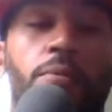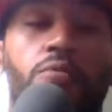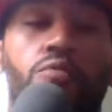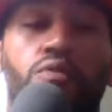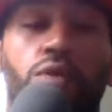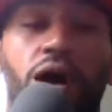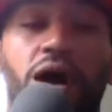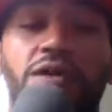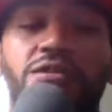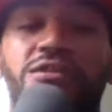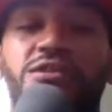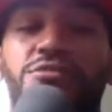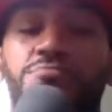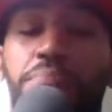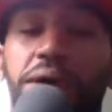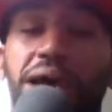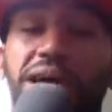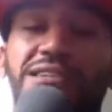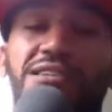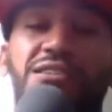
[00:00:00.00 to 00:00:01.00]
Ronda's
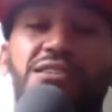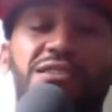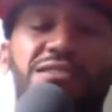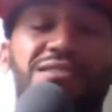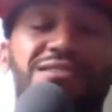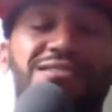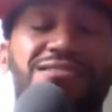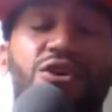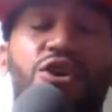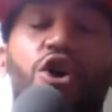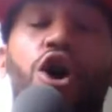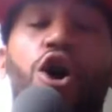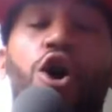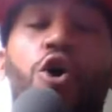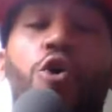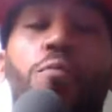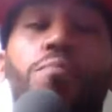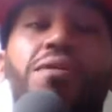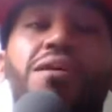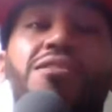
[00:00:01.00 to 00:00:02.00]
best
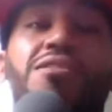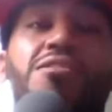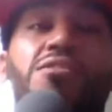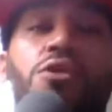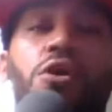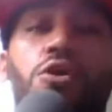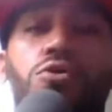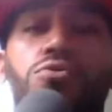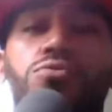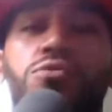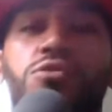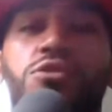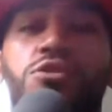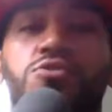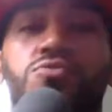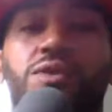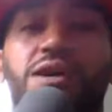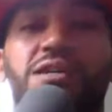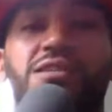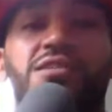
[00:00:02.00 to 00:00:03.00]
hope in this whole
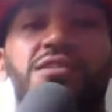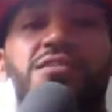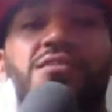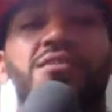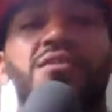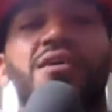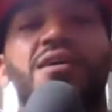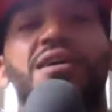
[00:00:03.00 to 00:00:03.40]
situation